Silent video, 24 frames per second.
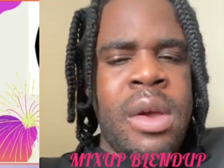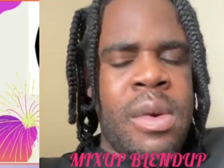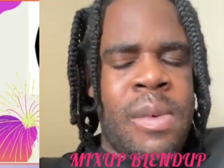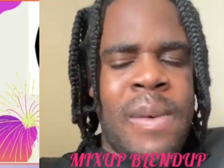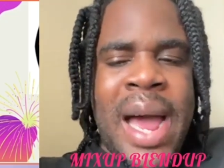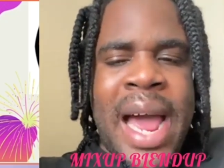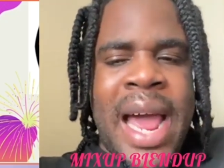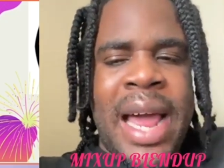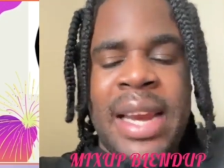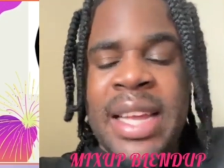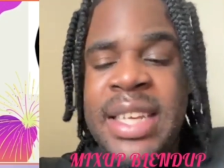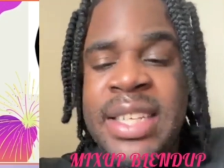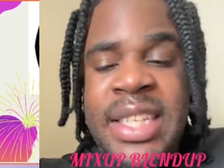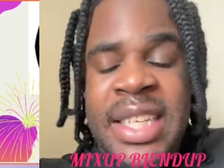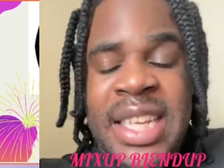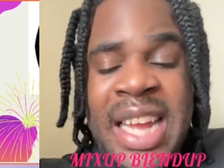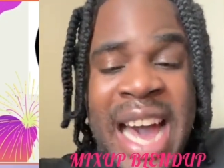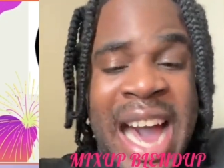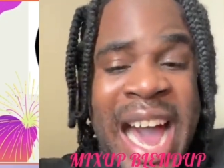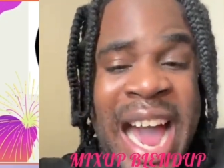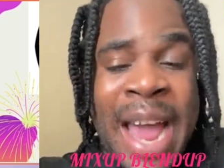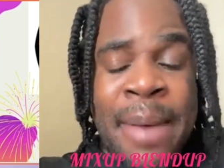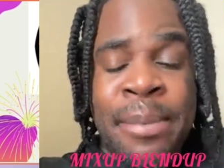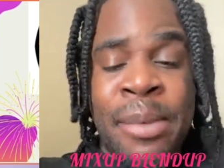Right? Listen,
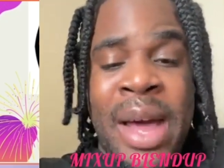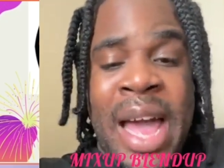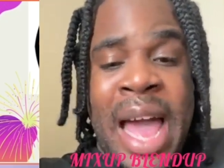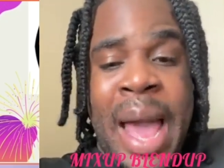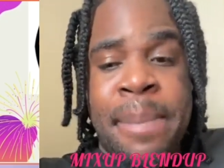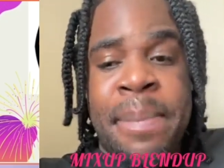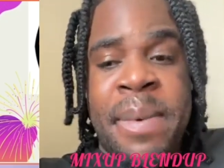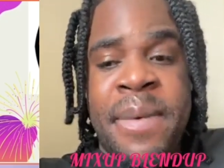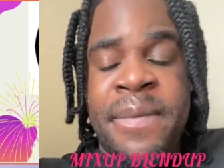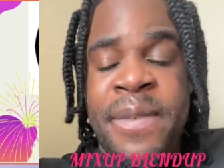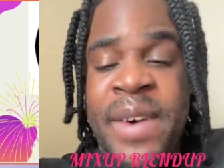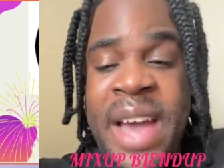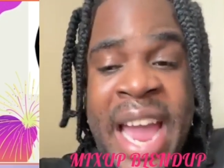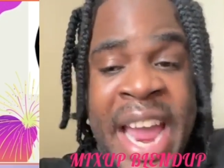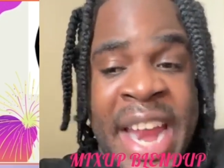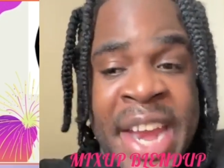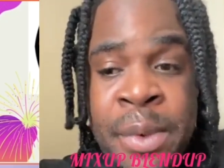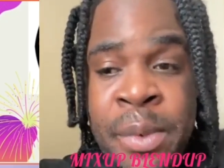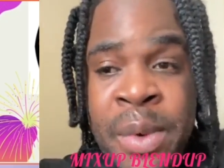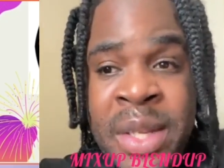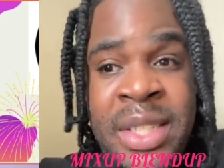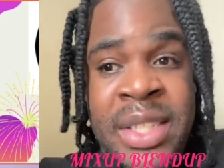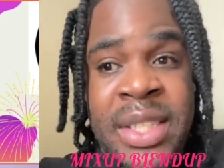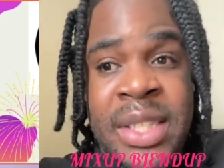I'm not happy for
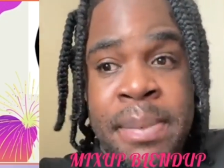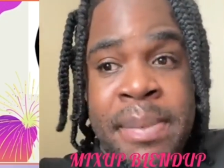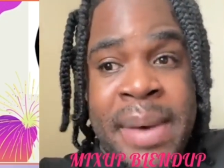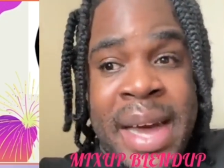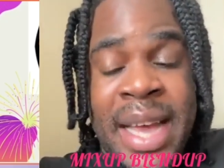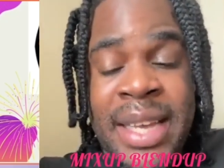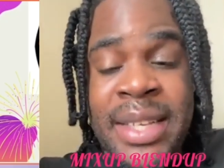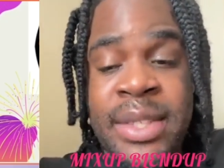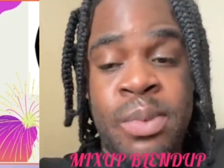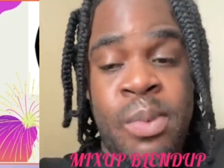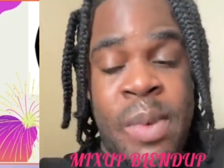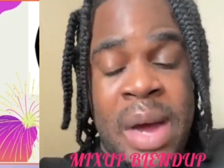anyone's demise.